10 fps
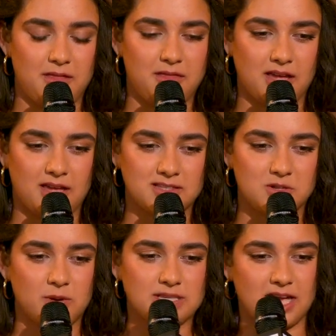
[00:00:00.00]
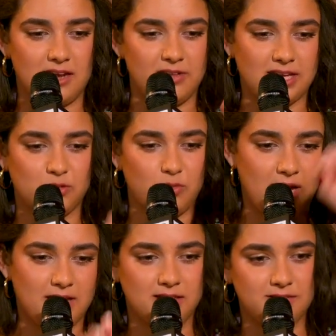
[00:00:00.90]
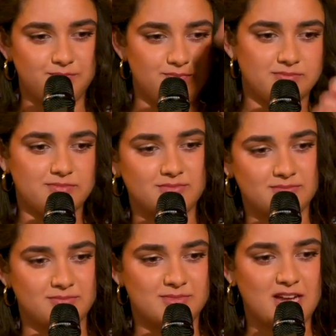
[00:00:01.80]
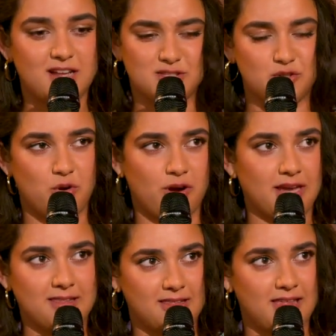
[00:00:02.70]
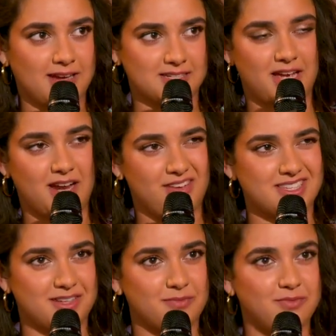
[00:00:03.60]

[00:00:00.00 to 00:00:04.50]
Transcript: I think it's always kind of like the writer starts the drawing and then the actor kind of has to